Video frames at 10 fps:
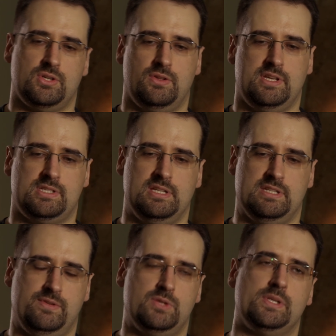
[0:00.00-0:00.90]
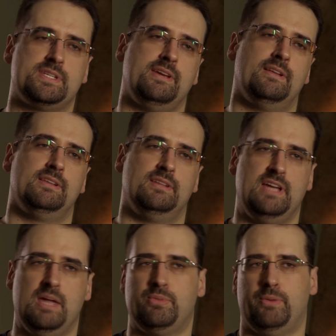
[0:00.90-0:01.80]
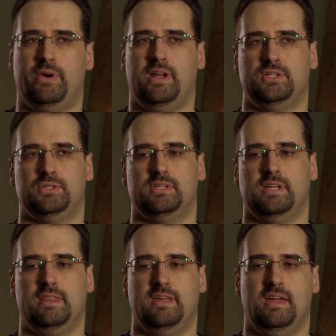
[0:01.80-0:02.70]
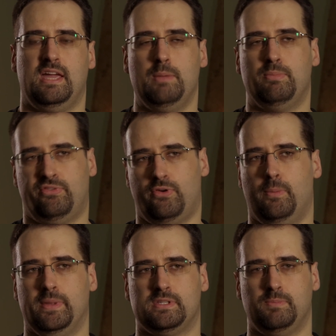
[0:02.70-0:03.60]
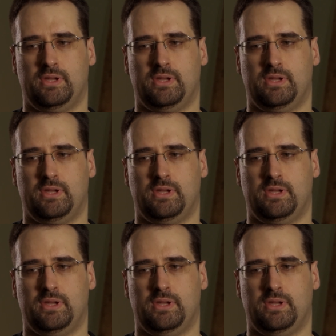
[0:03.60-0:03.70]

So there's individual skill, game preparation, and then game performance.